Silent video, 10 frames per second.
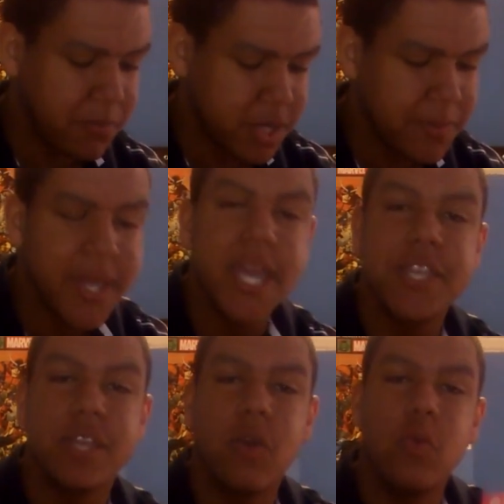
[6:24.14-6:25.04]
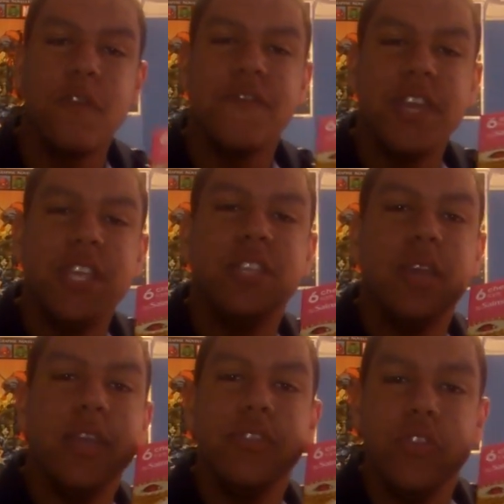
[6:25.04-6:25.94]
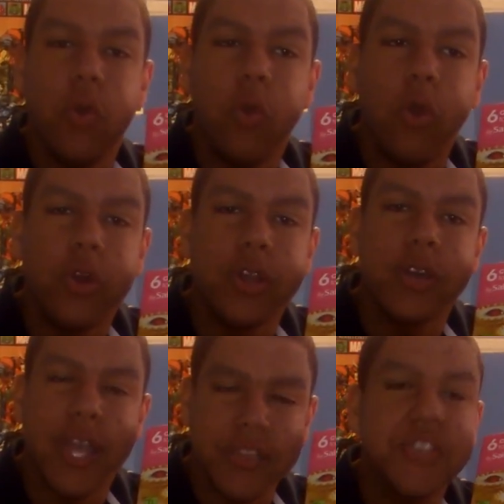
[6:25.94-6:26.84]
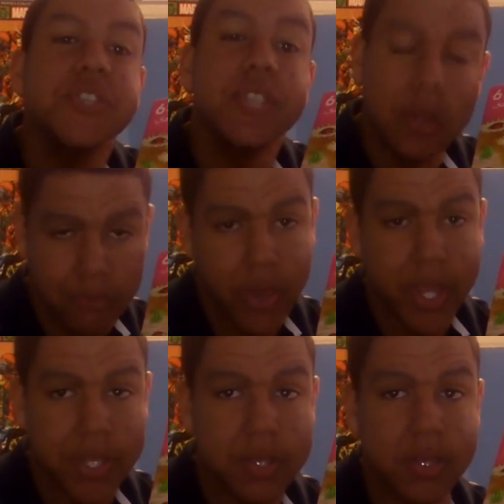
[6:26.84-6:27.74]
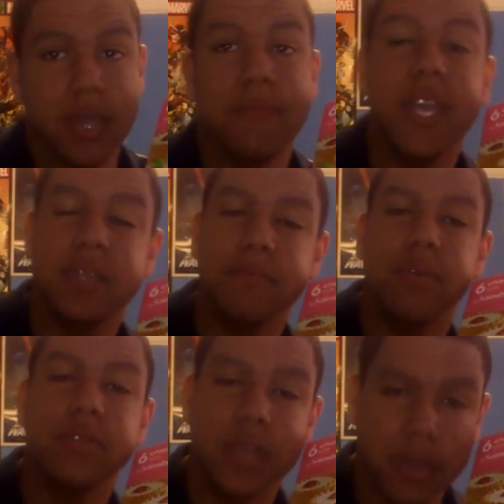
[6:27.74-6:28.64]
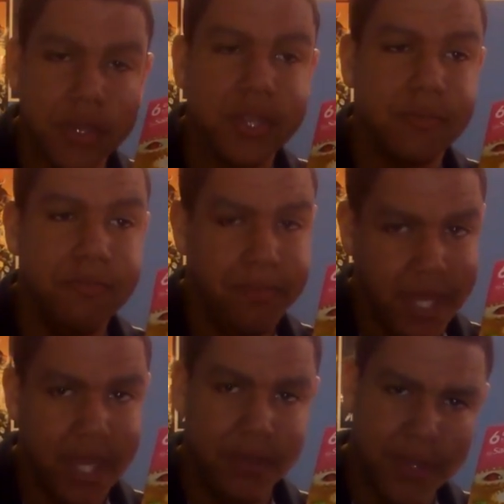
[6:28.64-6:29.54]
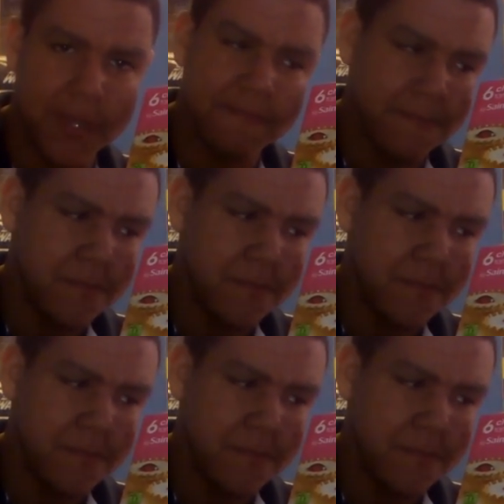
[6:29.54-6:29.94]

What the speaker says: I'm going to be eating all of these in your honour and to celebrate the amazing podcast begins.